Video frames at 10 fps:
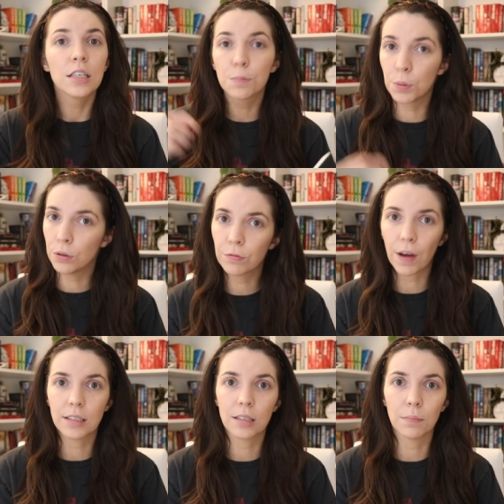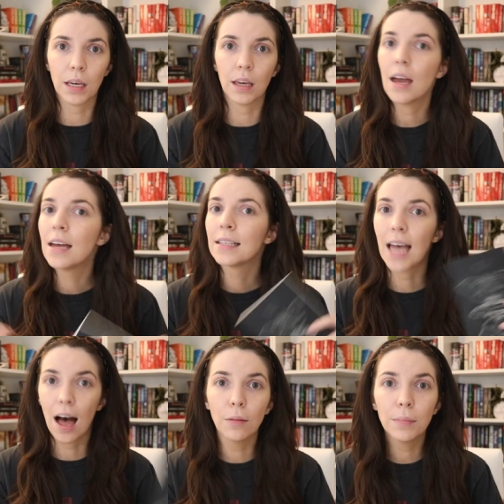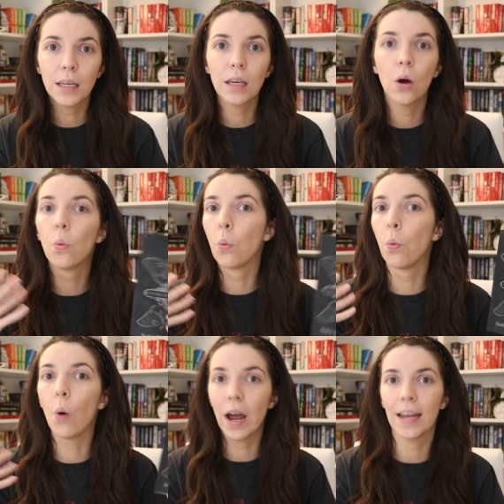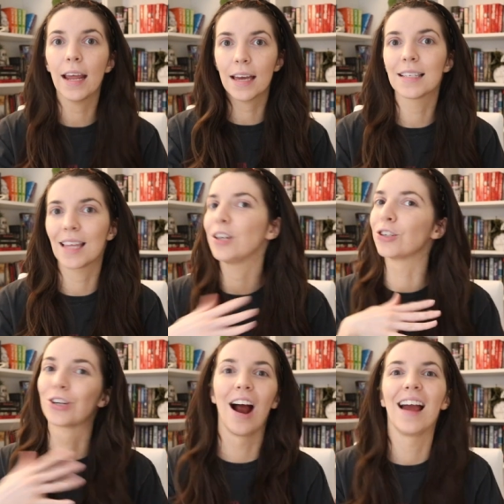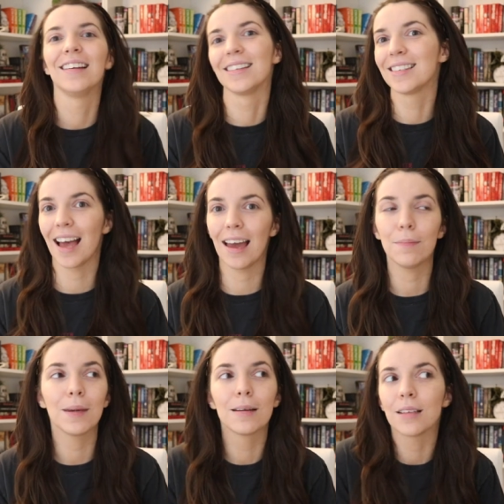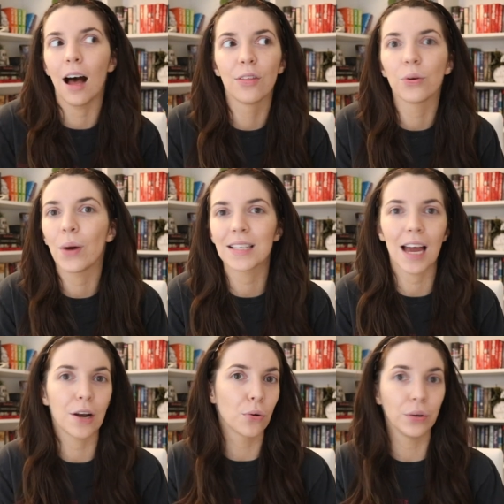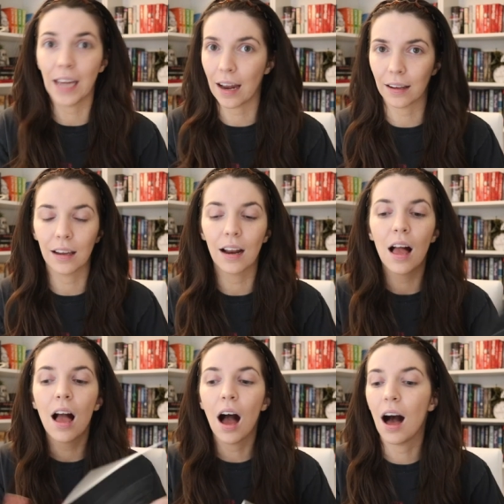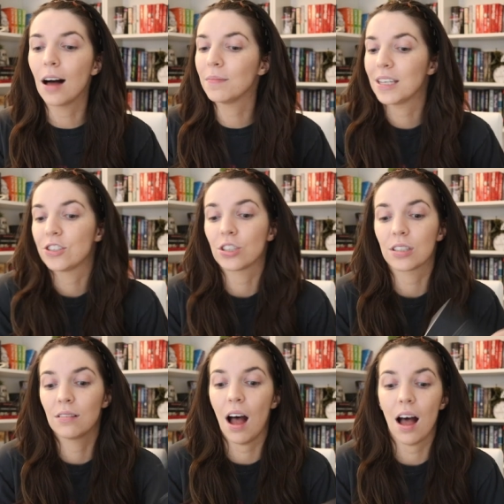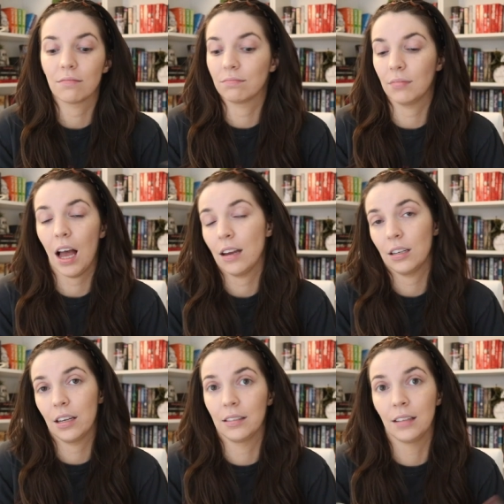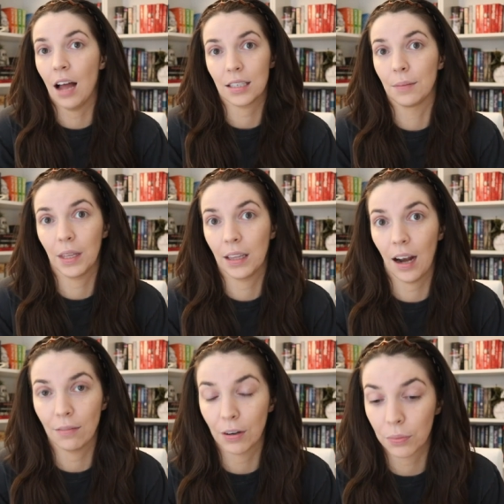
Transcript: spoon-fed to me. Tell me what it is that you're trying to say, because otherwise I don't get it. It's just not something that I've